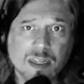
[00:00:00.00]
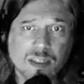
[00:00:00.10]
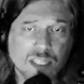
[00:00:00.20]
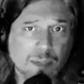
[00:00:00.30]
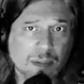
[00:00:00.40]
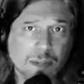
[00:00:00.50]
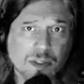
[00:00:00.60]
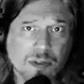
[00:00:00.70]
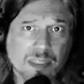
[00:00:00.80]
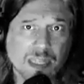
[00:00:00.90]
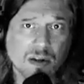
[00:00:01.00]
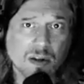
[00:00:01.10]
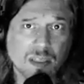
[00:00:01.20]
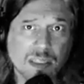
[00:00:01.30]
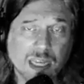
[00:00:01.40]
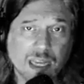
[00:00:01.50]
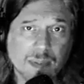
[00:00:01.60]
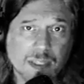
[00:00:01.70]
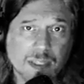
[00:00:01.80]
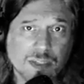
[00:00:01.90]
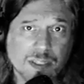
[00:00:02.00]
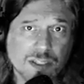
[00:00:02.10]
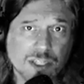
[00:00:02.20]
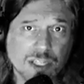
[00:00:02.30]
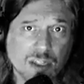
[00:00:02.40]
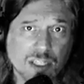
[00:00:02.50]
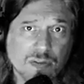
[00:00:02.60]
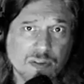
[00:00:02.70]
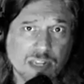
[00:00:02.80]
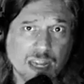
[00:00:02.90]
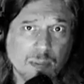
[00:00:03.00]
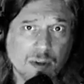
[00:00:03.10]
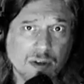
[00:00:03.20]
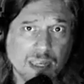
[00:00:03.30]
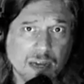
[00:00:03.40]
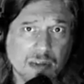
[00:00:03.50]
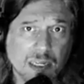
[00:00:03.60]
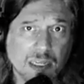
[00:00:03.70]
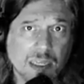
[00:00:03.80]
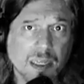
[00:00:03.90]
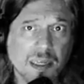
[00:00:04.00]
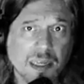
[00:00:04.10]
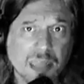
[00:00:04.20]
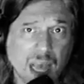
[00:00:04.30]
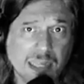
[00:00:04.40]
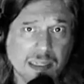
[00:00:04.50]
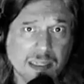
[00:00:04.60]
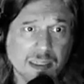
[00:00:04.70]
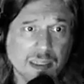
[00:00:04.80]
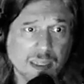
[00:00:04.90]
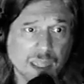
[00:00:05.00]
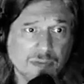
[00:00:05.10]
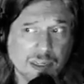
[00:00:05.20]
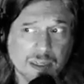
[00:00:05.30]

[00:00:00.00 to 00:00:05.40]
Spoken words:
See people doing that all the time in the streets of Charlottesville and Albemarle County. Not loving.